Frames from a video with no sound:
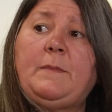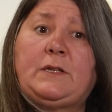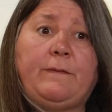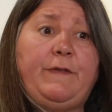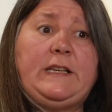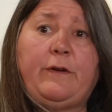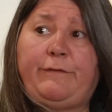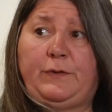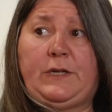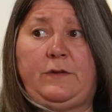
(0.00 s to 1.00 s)
Maybe some video
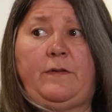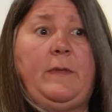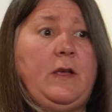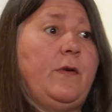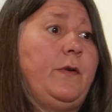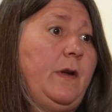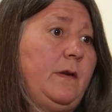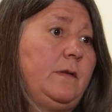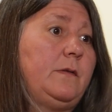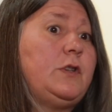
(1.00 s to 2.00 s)
footage from the
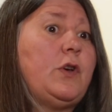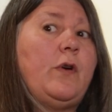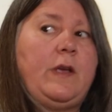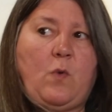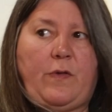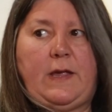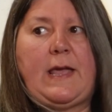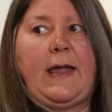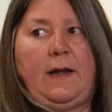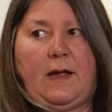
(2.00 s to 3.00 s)
owner showing what they
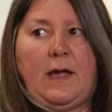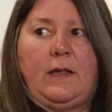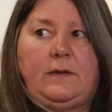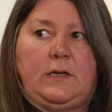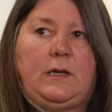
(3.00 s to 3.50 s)
can and can't do.